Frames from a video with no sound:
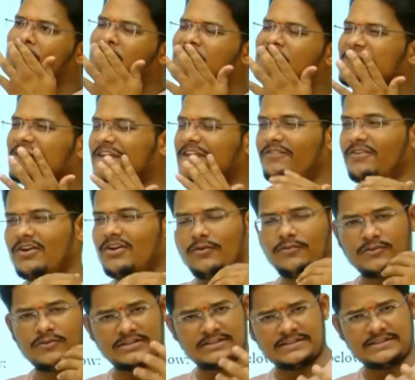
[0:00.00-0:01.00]
Even
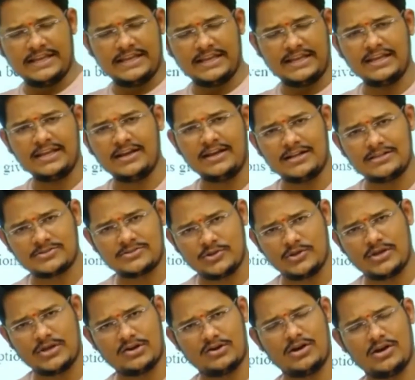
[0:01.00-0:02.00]
after thinking also you
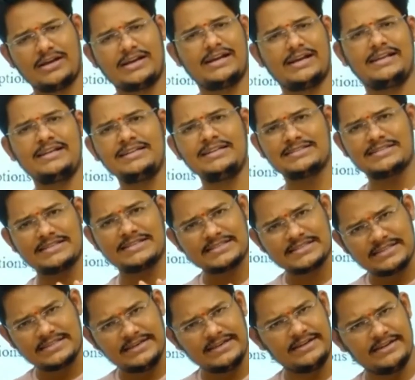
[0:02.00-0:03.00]
are not getting, just
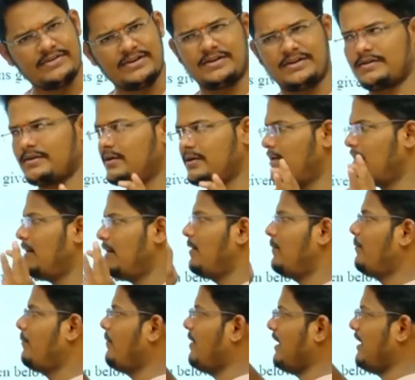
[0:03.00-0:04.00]
leave it.
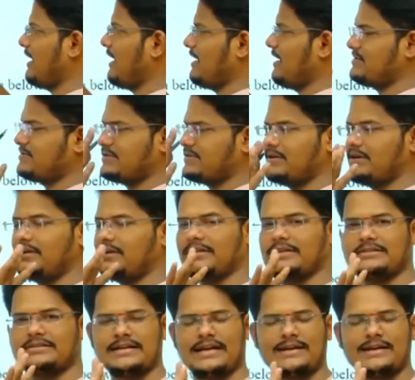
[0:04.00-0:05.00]
Make answer in the
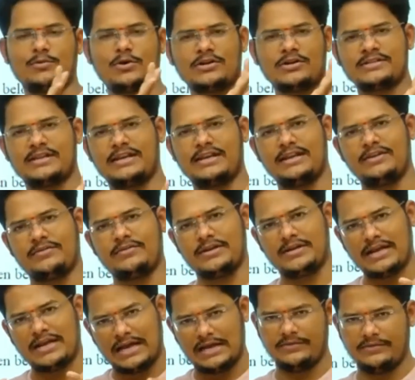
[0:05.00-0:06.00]
chat box and leave it.
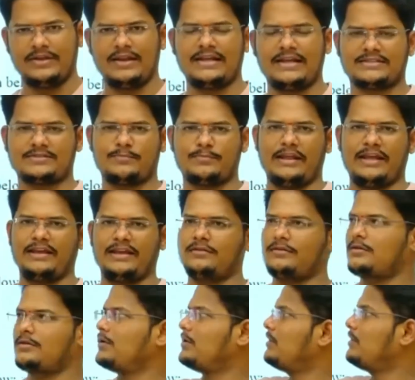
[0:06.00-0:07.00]
I will explain
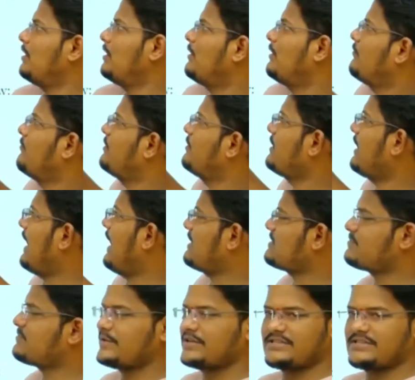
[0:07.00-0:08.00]
with as
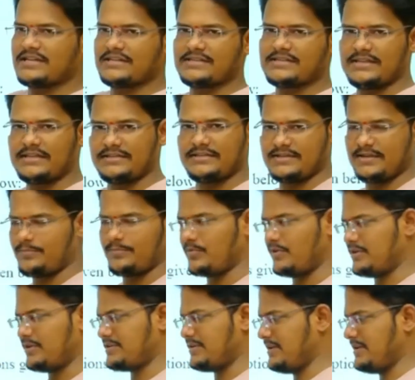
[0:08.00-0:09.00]
much as
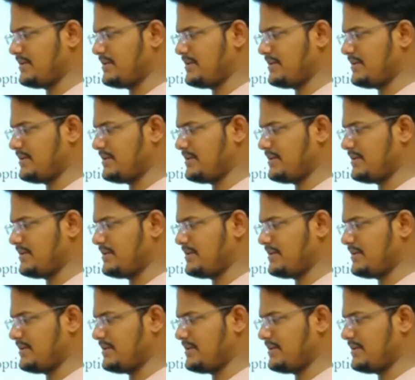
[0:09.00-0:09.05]
easiness